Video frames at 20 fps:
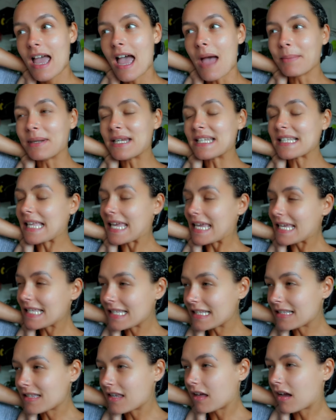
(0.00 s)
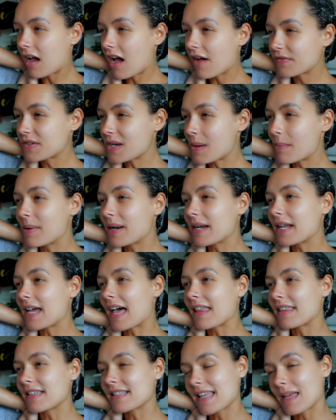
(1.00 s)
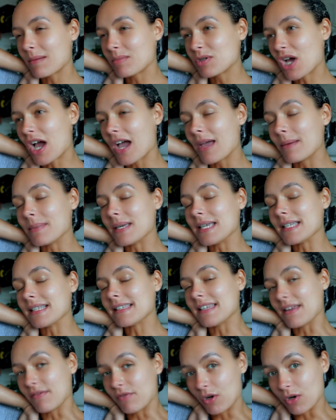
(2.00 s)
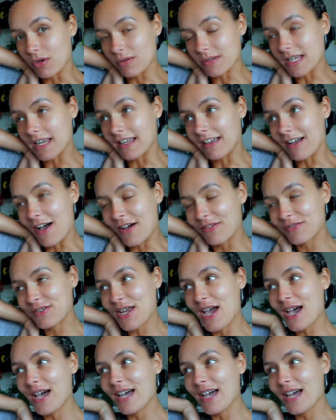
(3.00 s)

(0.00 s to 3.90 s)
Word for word: I mean it's easy to look after but at the same time it's difficult to look after.